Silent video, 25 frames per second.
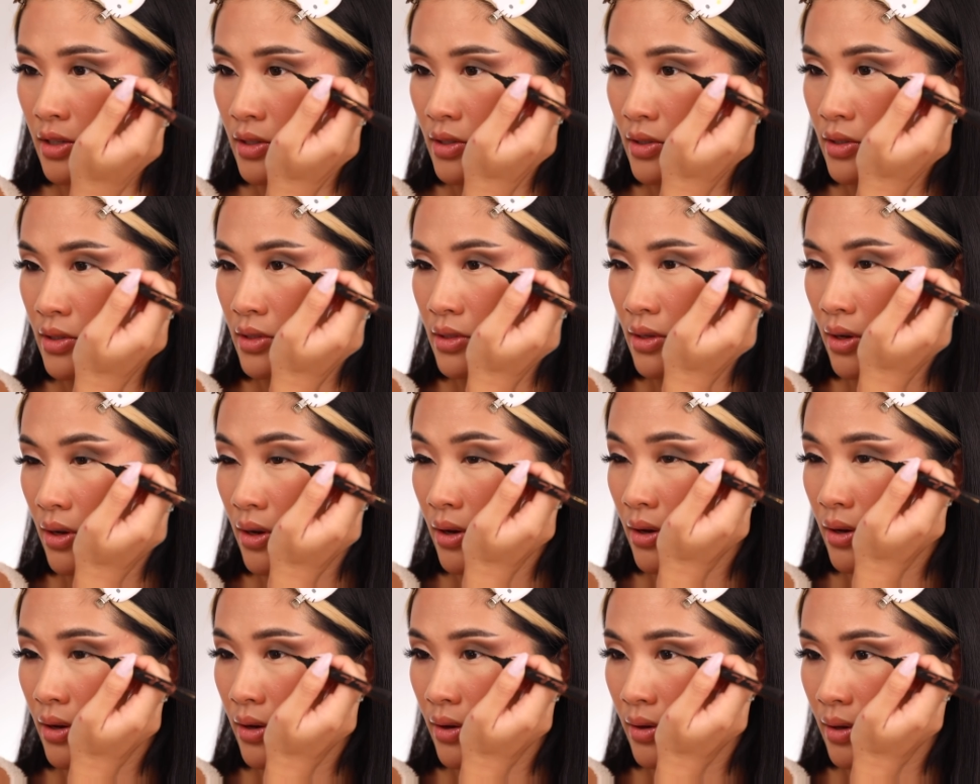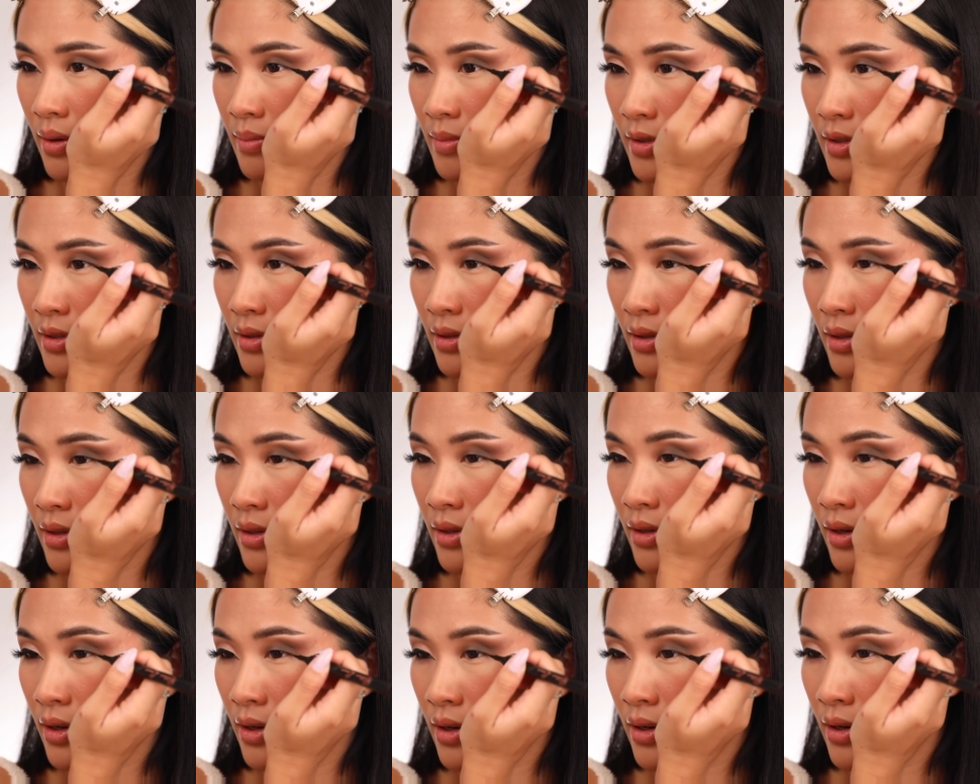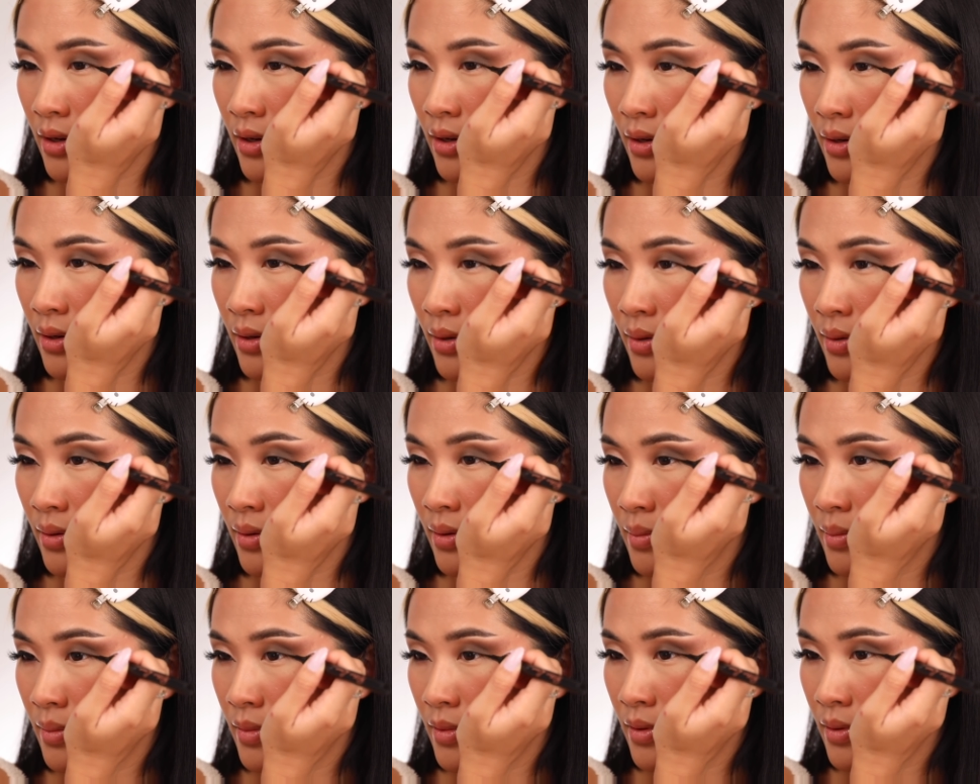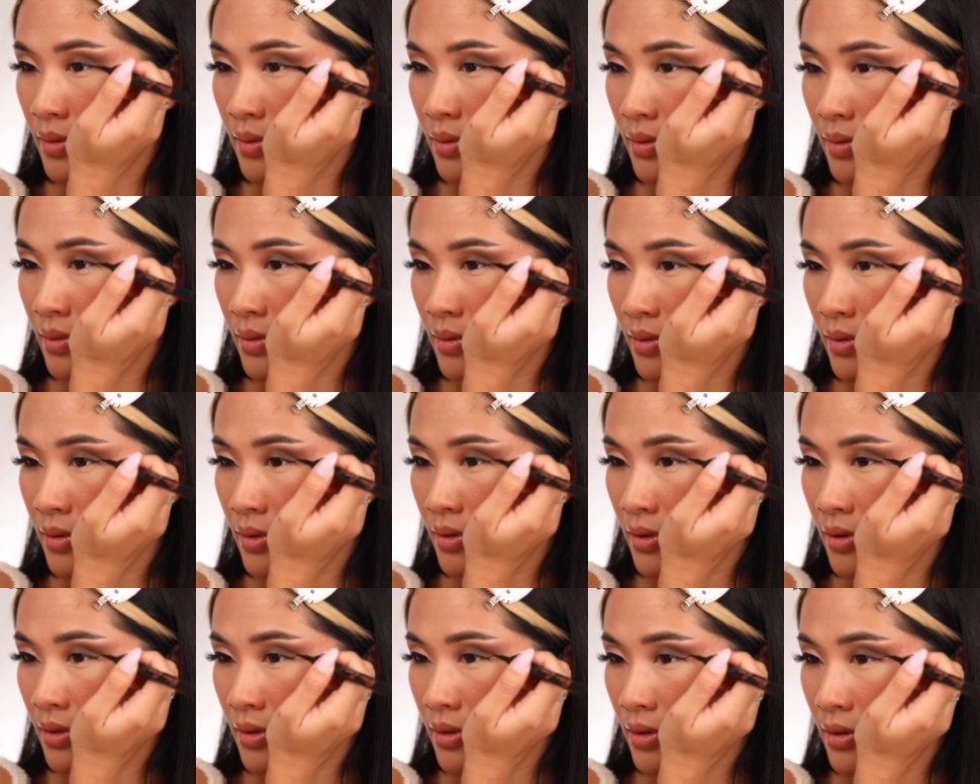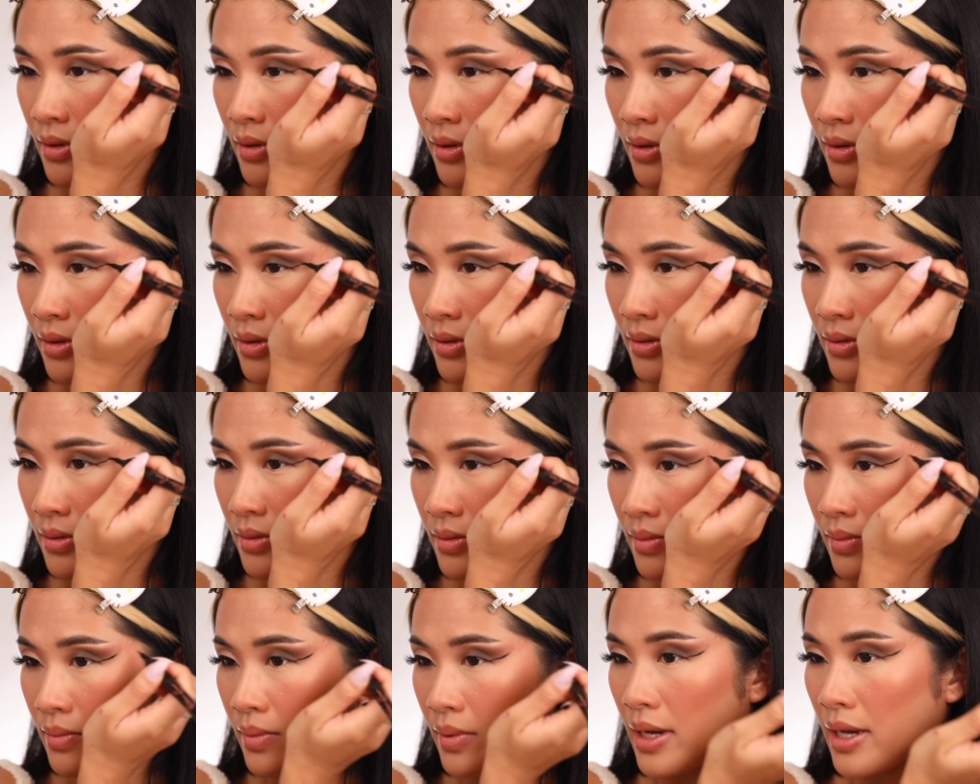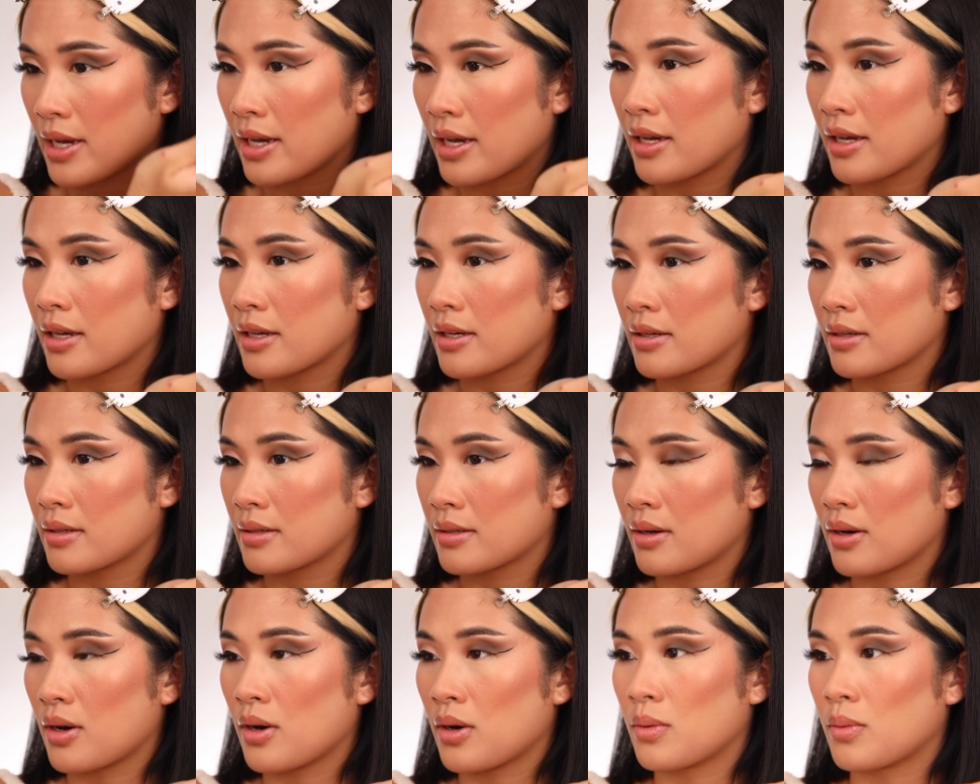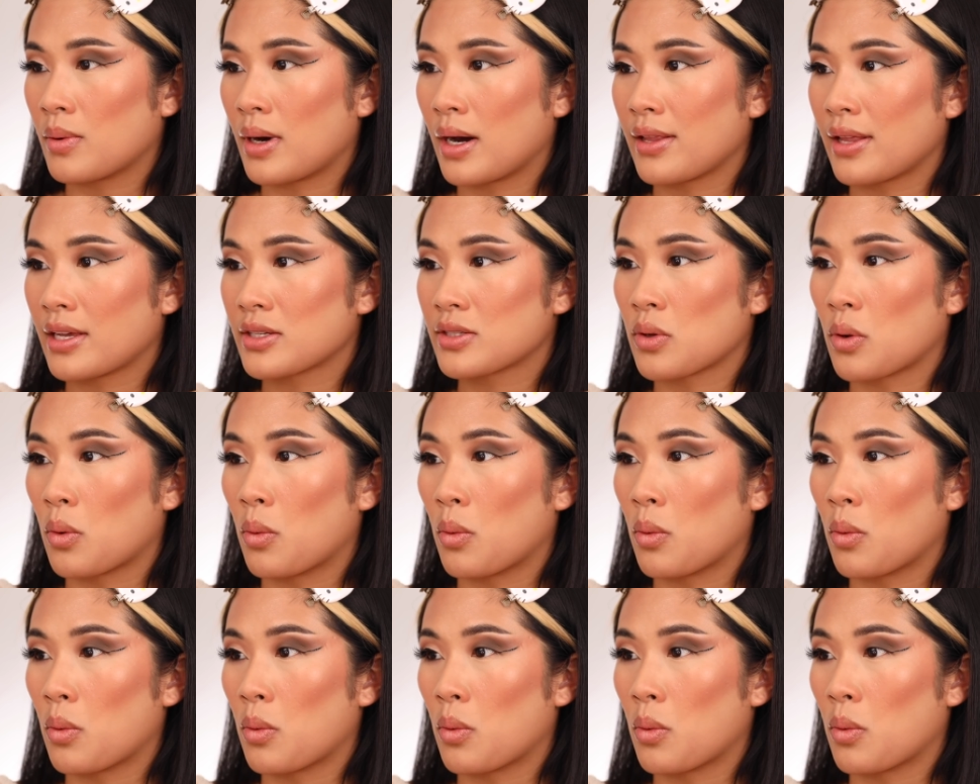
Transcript: So I'm just gonna go more this way. Oh wow, that's a